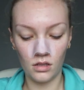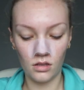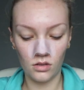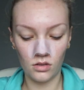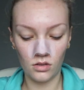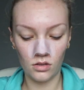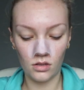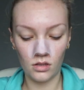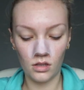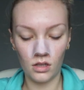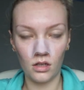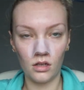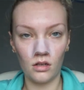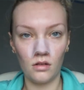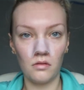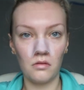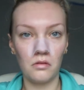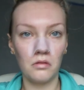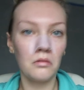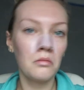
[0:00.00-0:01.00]
and just kind
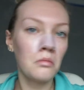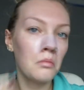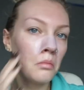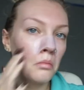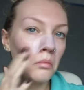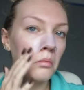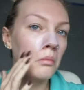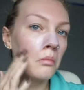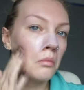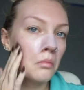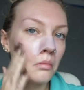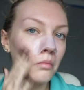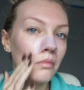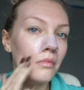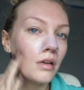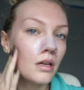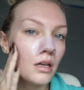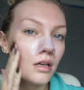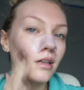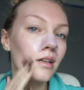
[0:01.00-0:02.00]
of,
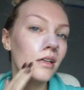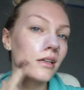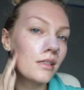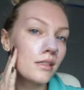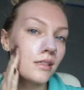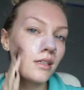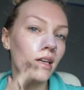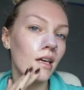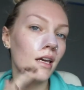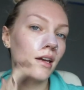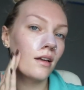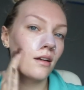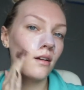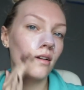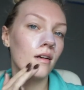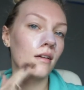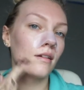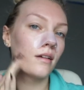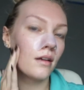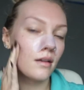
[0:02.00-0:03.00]
cause it can't
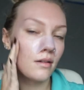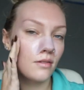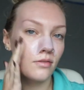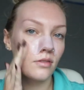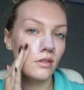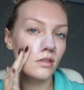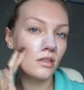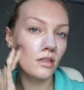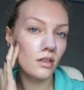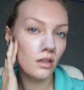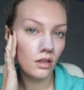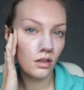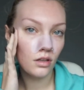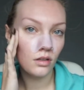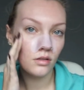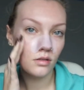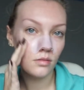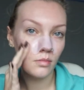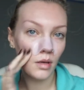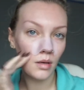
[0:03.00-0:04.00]
hurt. If it's gonna
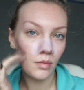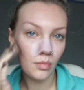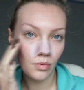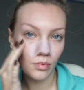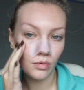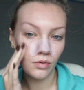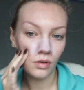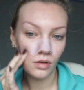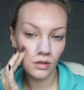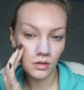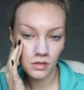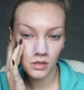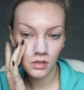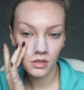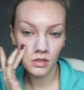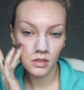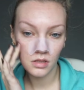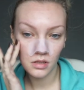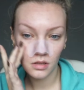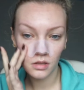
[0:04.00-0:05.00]
close my
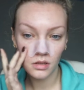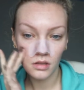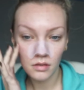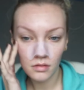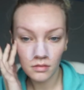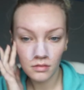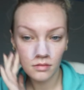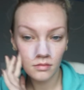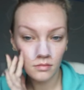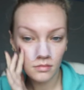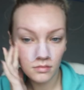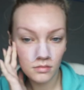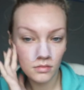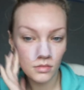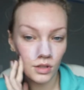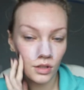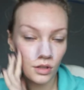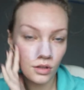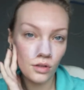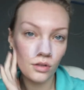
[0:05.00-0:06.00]
pores,
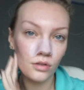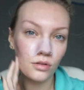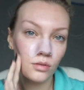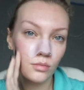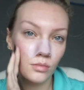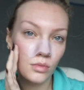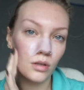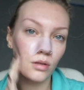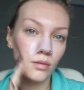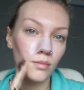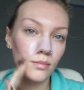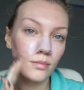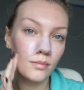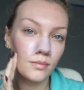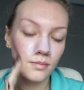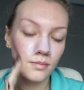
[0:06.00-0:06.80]
close them up.